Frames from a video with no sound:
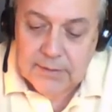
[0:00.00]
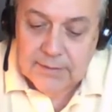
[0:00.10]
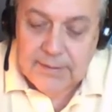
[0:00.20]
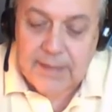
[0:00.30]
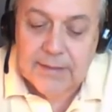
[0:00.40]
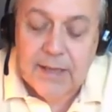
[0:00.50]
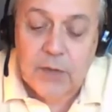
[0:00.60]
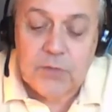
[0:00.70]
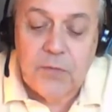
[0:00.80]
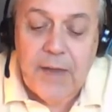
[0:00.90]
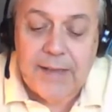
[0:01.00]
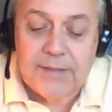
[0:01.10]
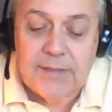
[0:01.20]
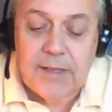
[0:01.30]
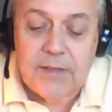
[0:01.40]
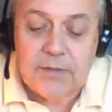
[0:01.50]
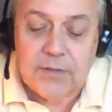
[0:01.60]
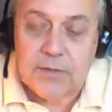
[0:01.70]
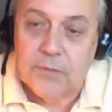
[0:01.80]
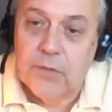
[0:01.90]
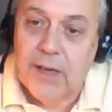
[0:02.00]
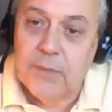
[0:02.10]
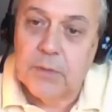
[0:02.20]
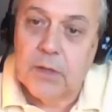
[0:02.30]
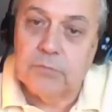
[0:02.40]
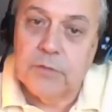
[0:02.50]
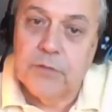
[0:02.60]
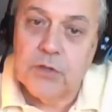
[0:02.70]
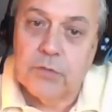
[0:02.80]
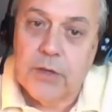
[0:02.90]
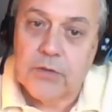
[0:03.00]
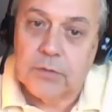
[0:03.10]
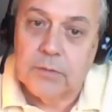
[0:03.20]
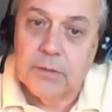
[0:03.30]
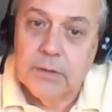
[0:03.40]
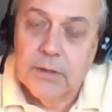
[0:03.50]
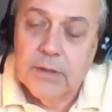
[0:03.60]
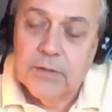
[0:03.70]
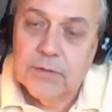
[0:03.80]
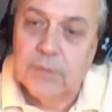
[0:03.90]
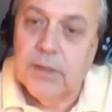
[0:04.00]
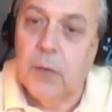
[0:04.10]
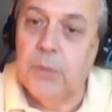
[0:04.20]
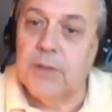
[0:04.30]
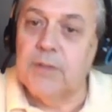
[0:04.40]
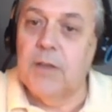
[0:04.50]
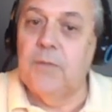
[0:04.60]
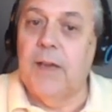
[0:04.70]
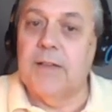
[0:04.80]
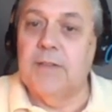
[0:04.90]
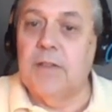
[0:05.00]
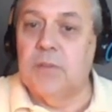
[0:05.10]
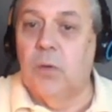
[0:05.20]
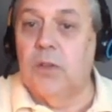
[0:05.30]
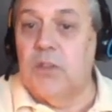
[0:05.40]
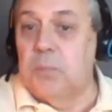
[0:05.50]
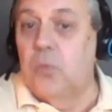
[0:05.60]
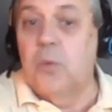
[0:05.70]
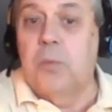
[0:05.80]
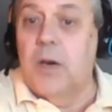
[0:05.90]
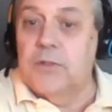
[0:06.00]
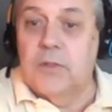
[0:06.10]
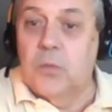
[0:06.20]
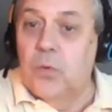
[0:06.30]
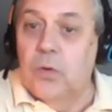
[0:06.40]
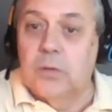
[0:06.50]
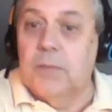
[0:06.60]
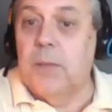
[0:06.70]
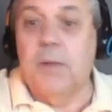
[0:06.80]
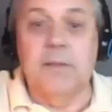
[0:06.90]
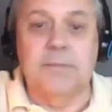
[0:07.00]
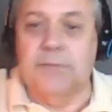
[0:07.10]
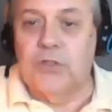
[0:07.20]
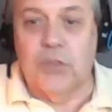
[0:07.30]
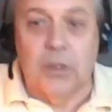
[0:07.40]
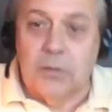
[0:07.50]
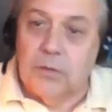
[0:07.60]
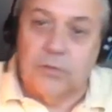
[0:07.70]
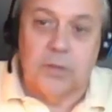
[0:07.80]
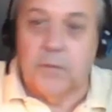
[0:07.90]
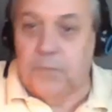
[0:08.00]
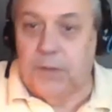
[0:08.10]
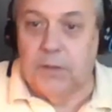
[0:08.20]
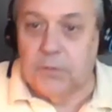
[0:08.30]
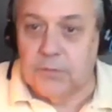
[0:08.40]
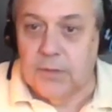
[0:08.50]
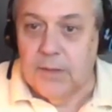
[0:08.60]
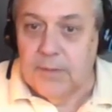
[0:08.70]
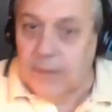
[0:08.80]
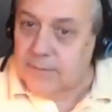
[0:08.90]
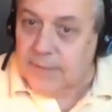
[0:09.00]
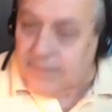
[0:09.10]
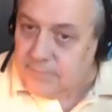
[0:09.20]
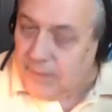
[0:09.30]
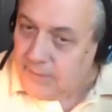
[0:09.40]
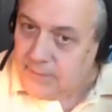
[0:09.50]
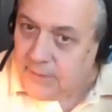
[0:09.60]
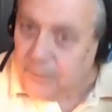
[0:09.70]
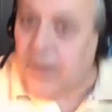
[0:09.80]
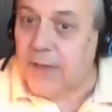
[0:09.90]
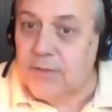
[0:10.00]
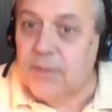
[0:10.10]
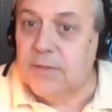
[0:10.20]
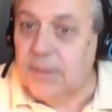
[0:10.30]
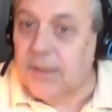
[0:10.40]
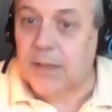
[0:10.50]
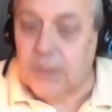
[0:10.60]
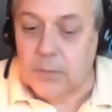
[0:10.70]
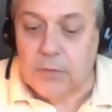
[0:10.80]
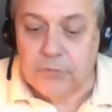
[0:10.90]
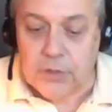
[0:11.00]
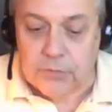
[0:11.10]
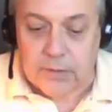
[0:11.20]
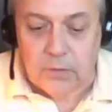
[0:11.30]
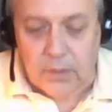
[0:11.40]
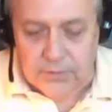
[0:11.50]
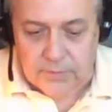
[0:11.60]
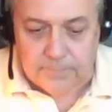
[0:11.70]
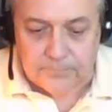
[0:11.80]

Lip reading: that allows vaccines to survive without refrigeration. So now we could send vaccines to all these poor parts of the world, maybe the jungles or the fields, and the vaccines did not need refrigerated. Awesome.